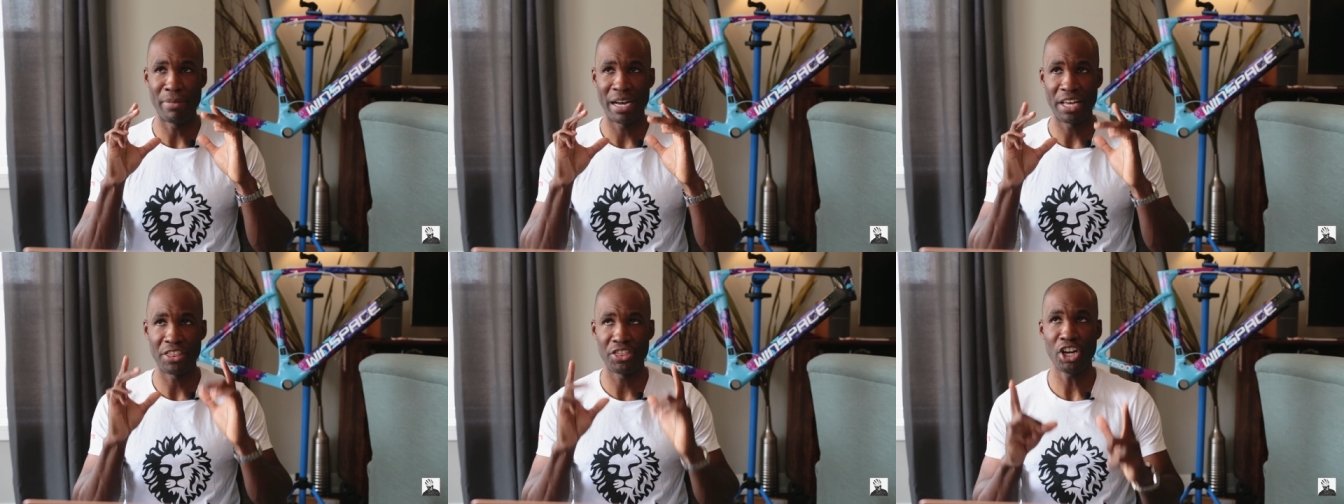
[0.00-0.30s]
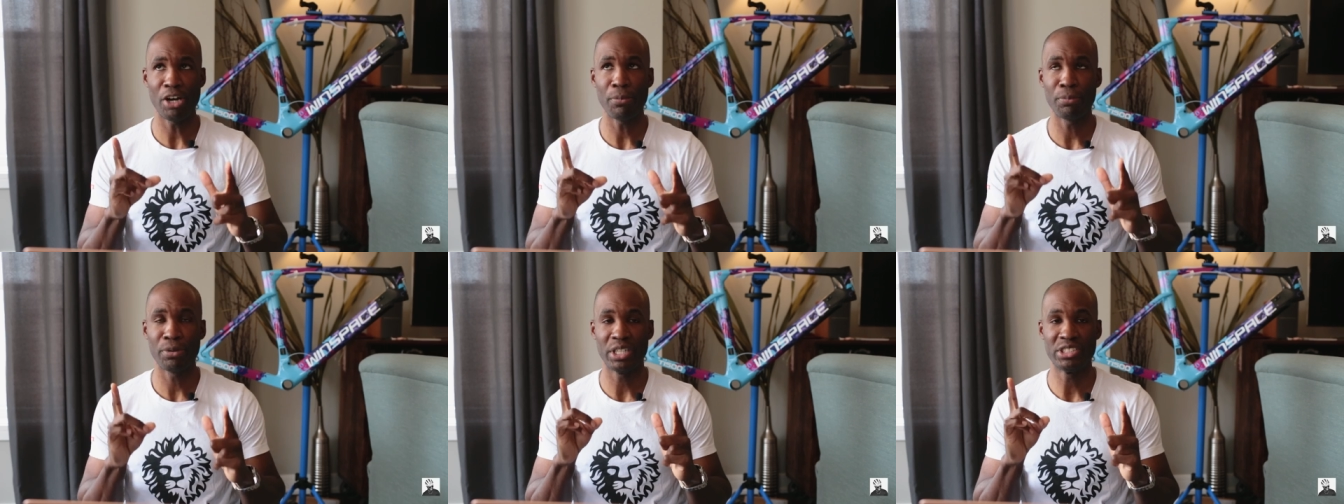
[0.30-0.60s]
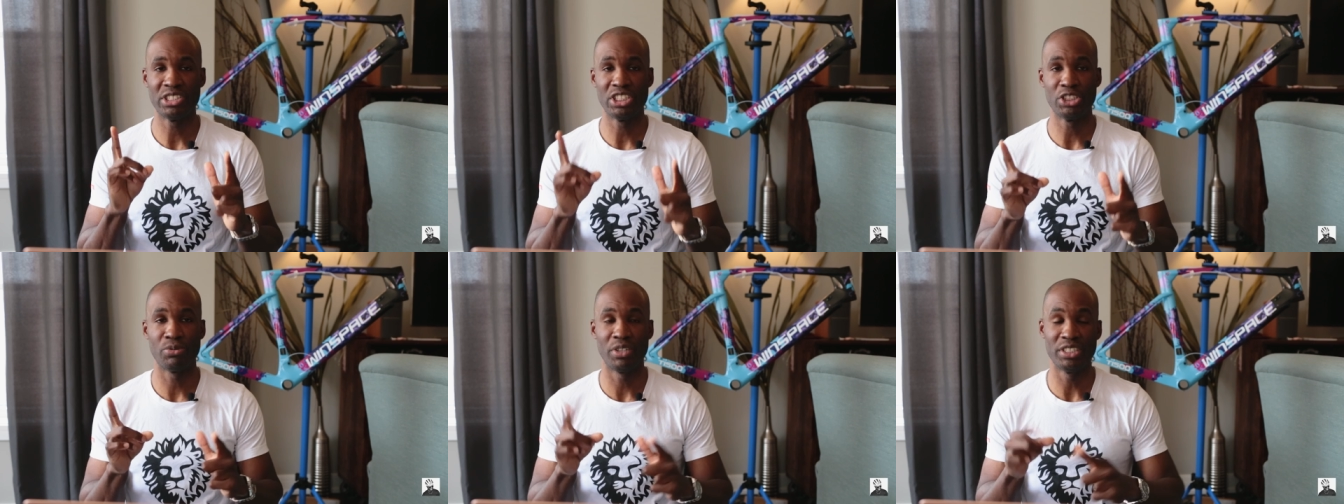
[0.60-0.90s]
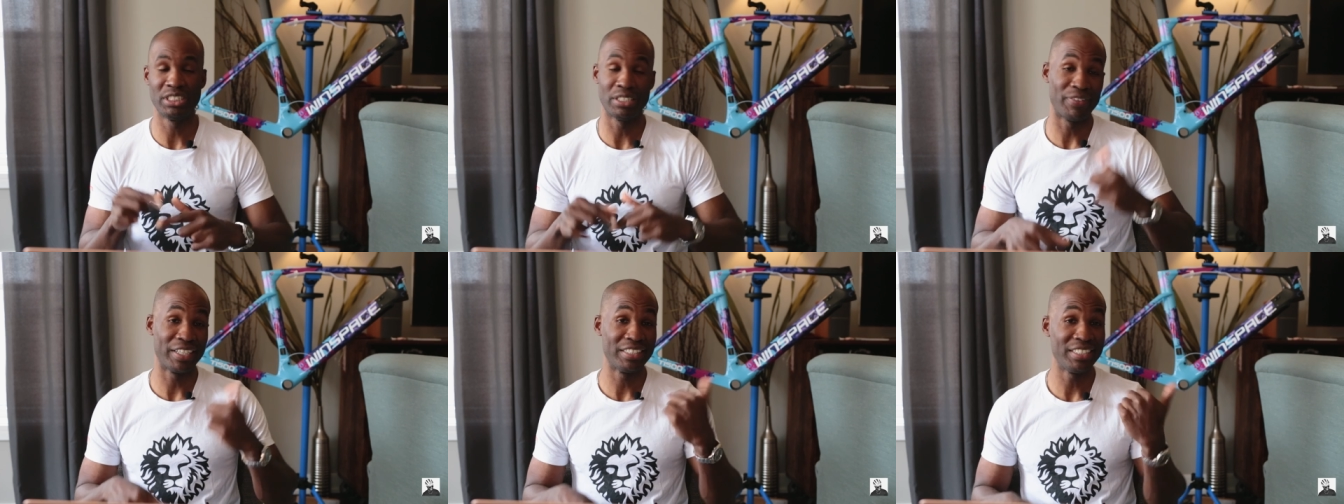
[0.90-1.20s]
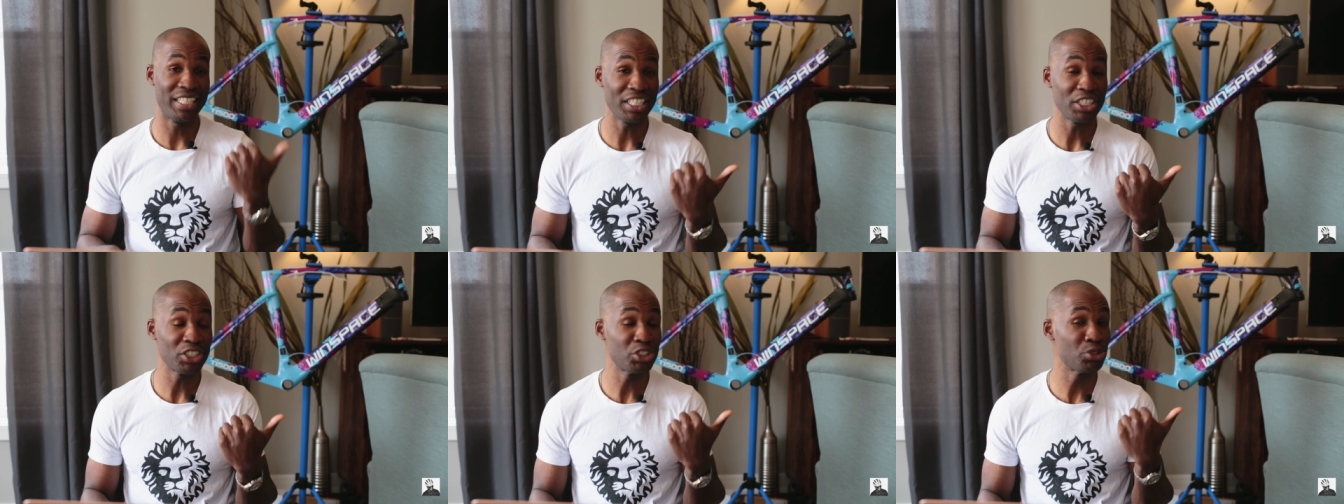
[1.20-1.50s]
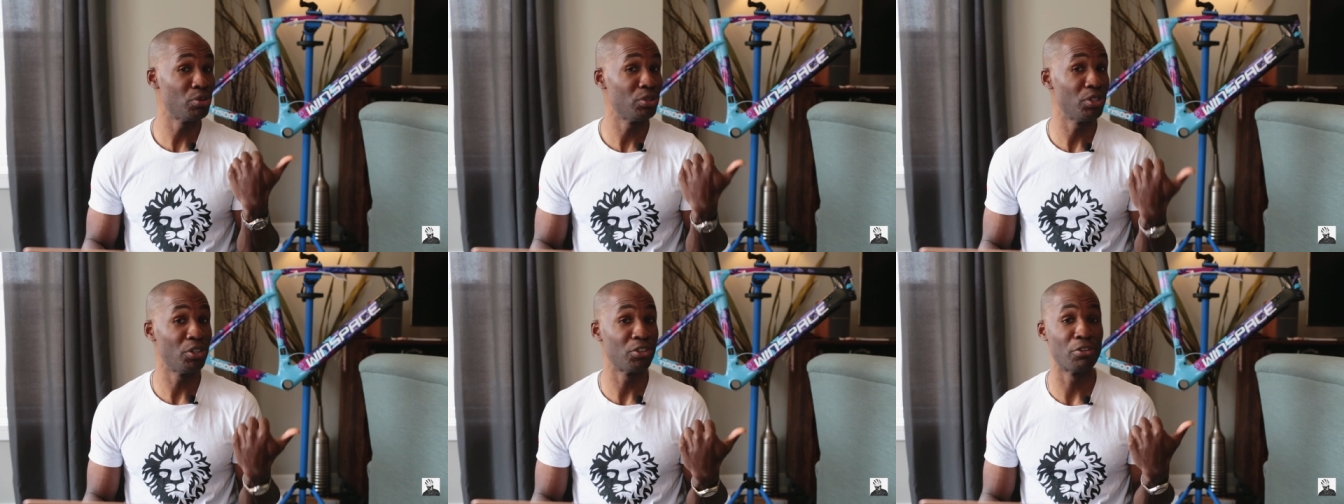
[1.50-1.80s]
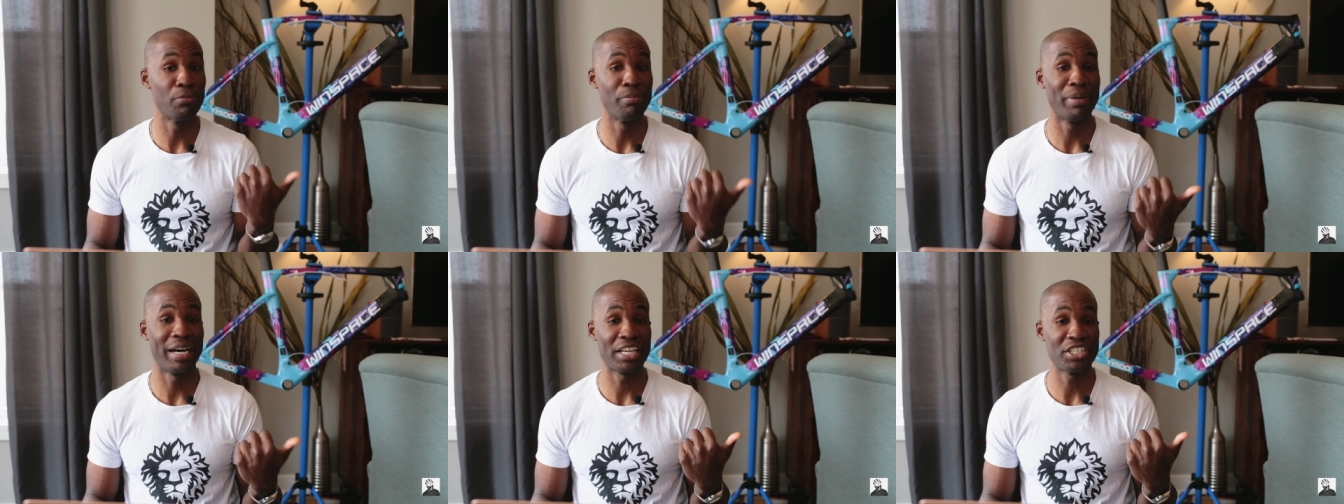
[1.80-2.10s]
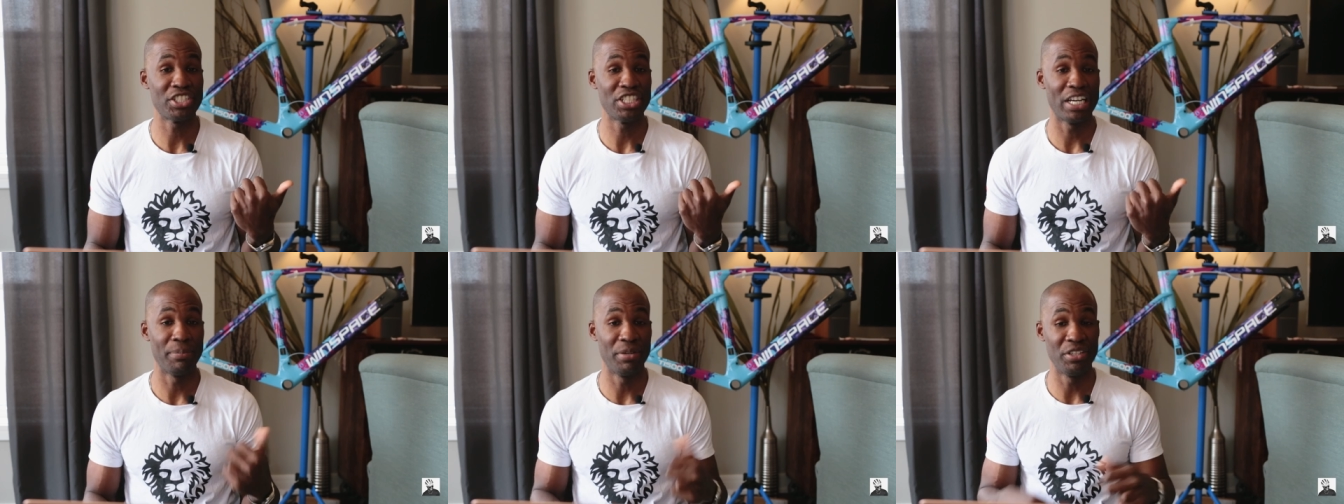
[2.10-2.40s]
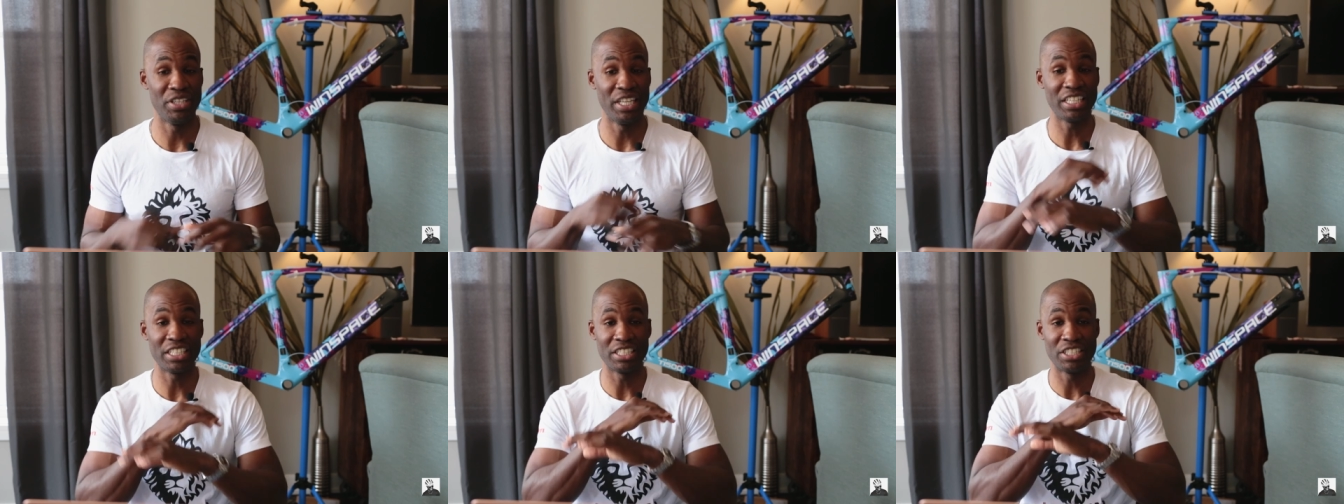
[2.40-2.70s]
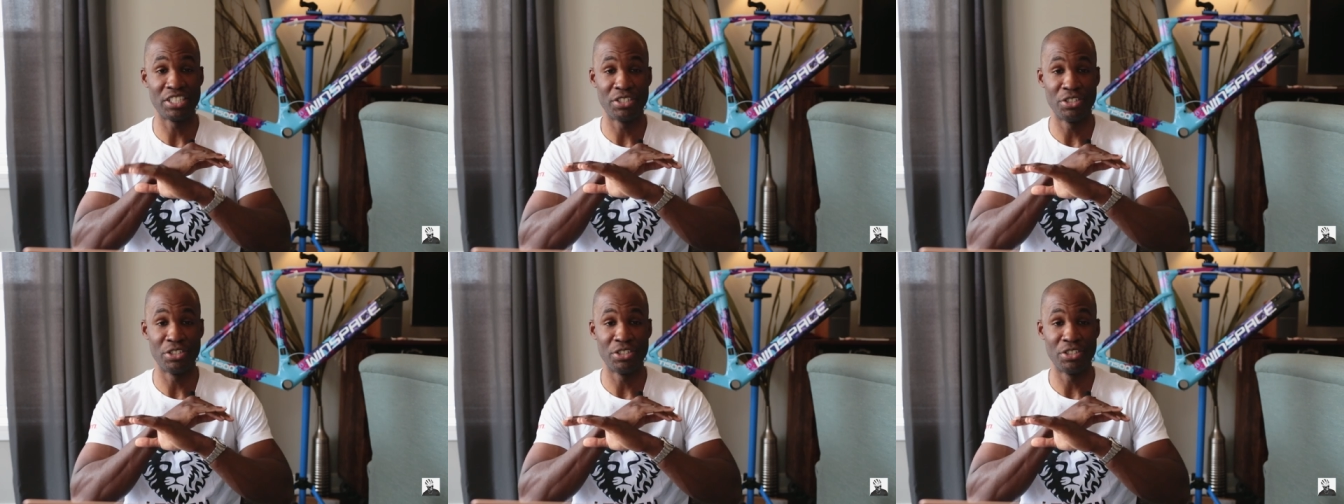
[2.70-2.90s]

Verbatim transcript: my thought process was if I take it to a local bike shop and they can